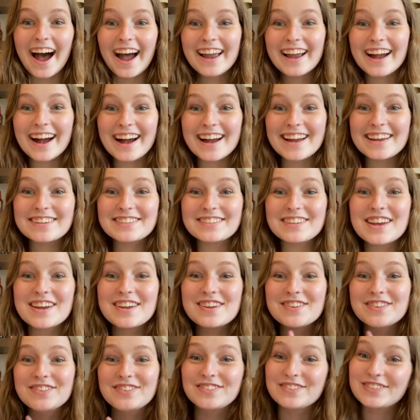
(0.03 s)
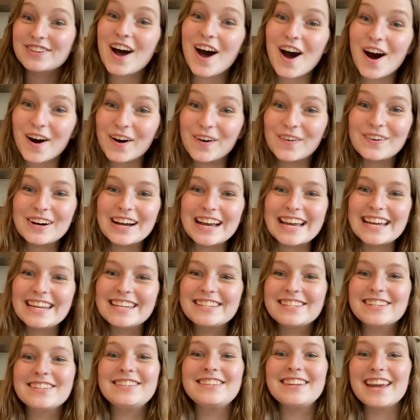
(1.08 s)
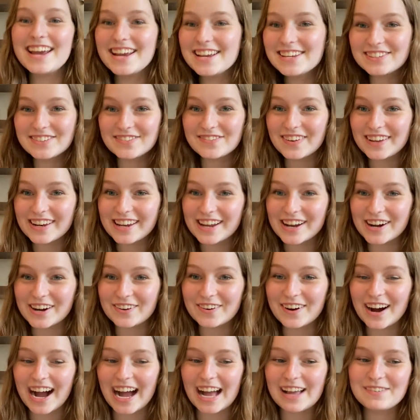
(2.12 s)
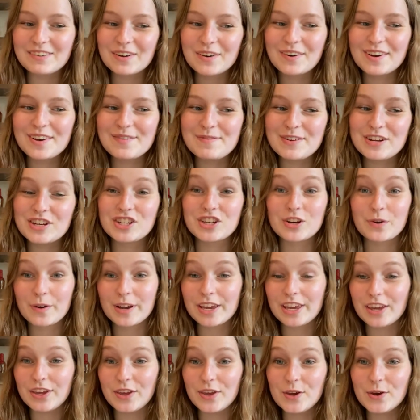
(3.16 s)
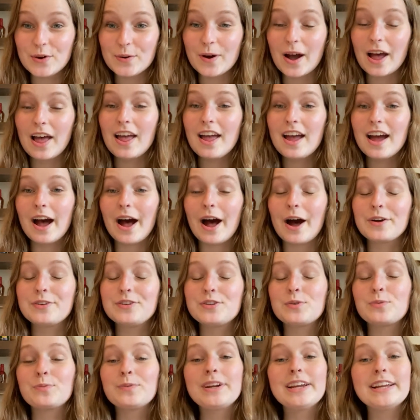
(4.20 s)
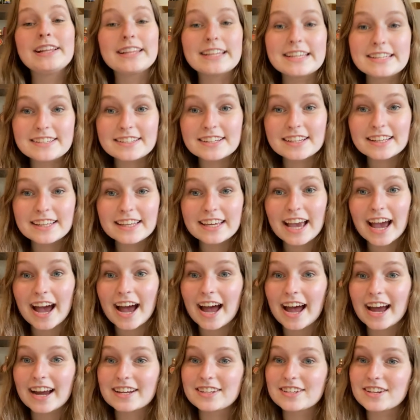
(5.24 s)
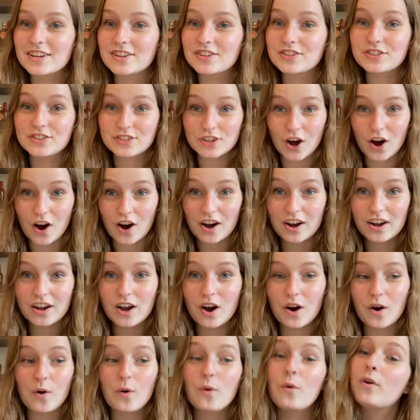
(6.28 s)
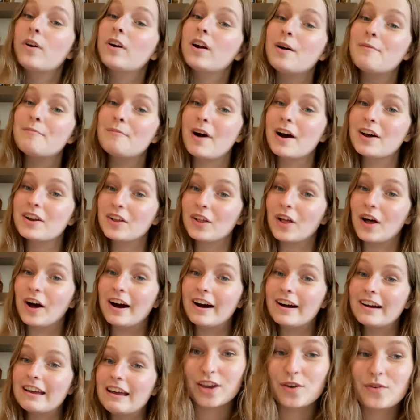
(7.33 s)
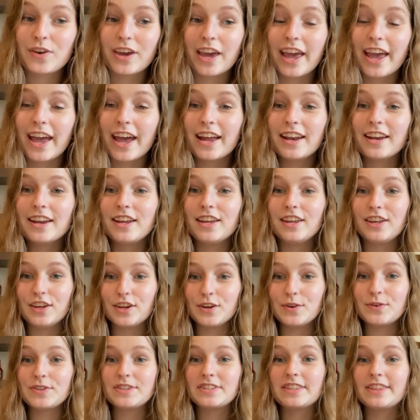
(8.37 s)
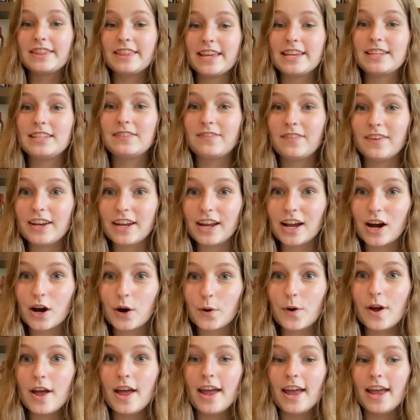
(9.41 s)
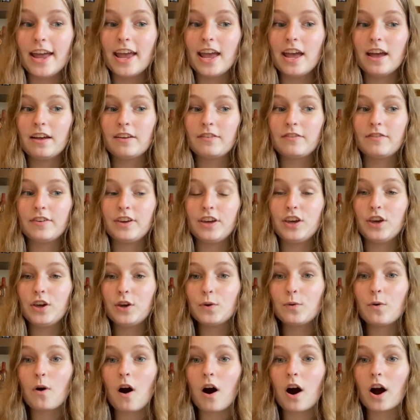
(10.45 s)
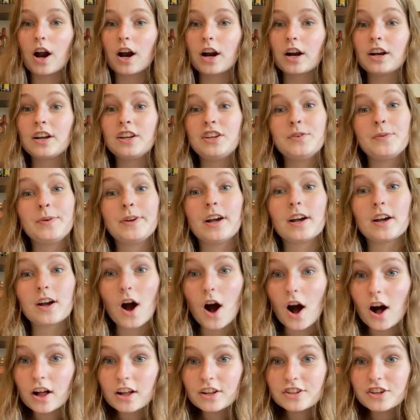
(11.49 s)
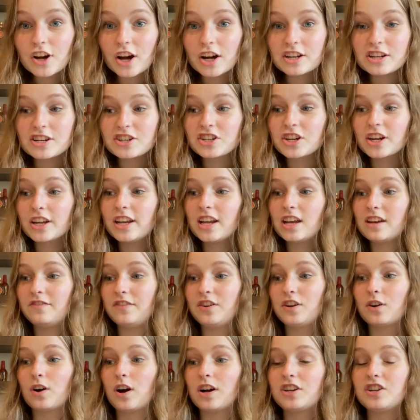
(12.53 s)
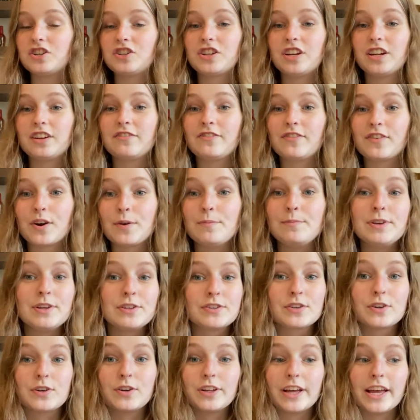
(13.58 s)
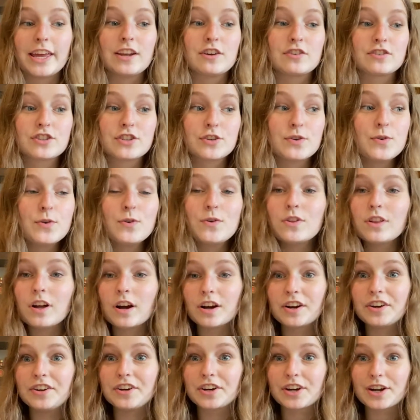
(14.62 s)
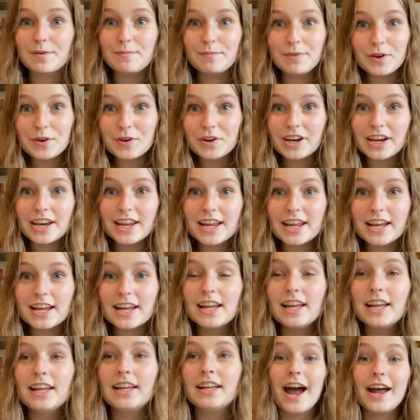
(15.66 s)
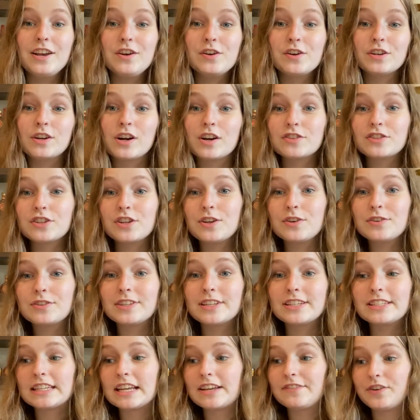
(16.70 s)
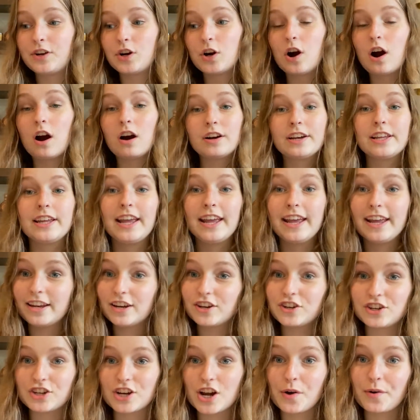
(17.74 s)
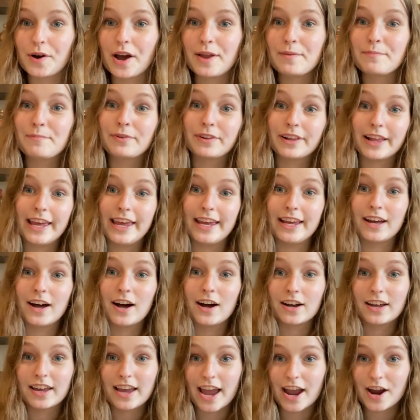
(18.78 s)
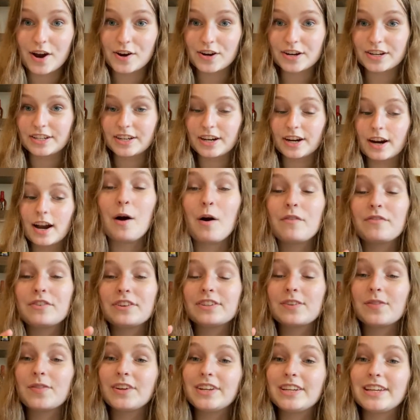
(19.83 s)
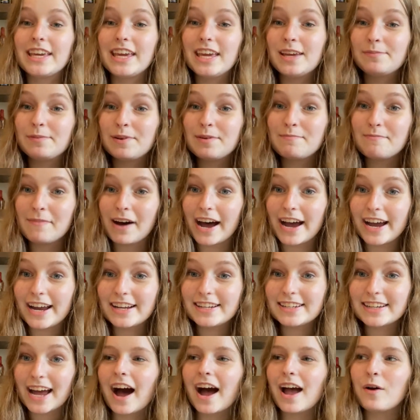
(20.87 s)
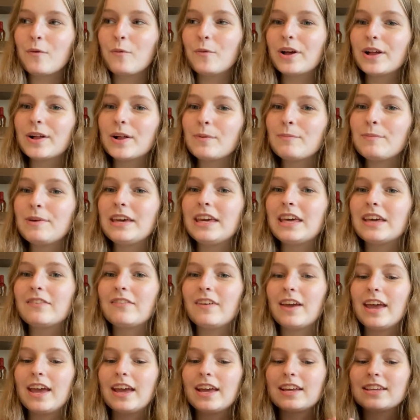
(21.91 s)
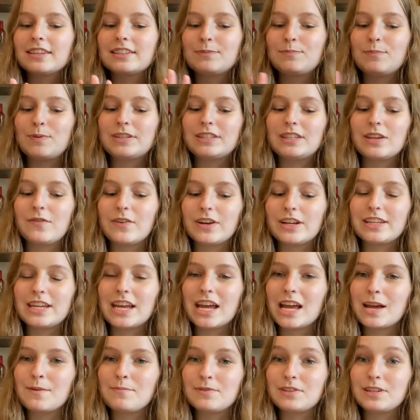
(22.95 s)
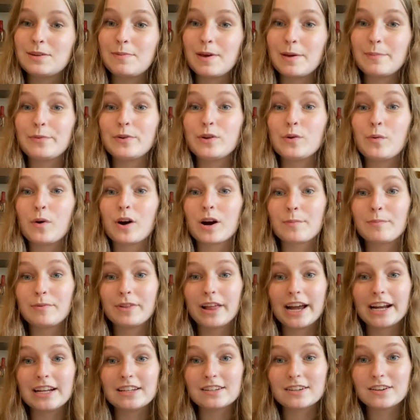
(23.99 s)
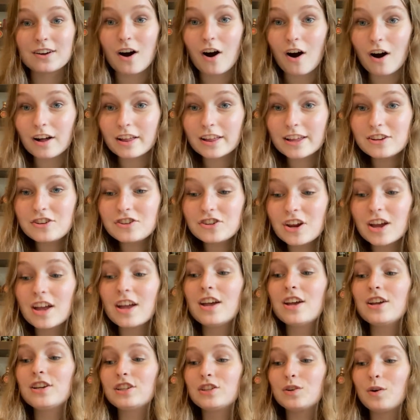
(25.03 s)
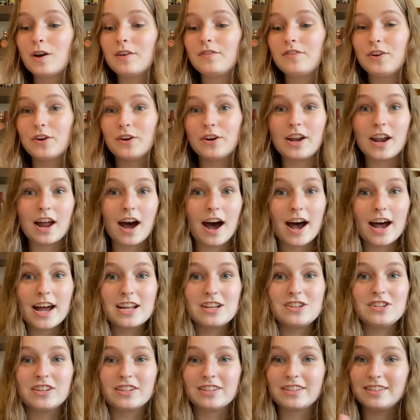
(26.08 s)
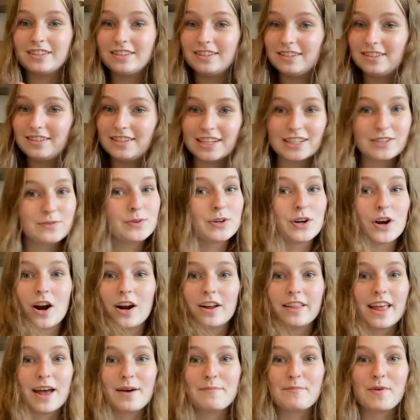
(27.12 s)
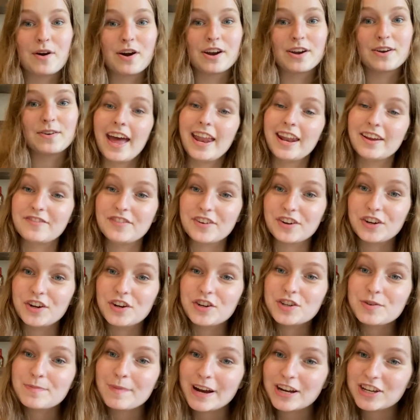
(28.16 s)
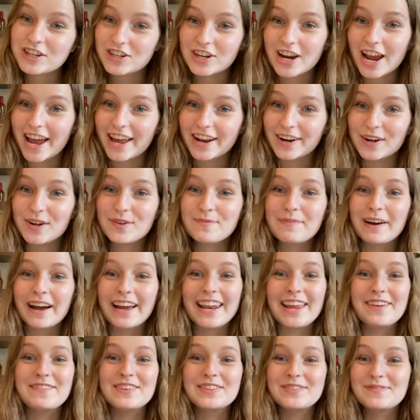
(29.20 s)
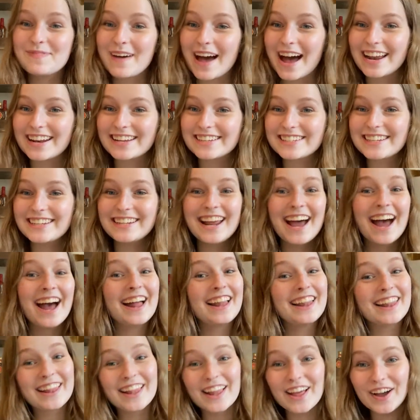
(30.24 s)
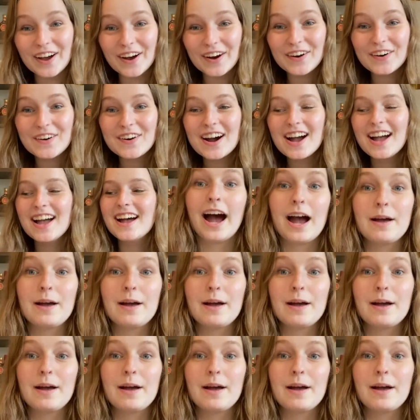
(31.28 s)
Hi guys! So in today's video, I'm going to be showing you how to realistically act a song or a monologue. You can use this video if you are doing a college audition, if you're auditioning for a musical in your school or in your community, and you can also use this if you're already in a show and playing a character. However, something to keep in mind, I will be giving specific tips to people who are applying to college, so if you're not, just disregard that part. And if you're new to my channel, my name is Madison. Hello.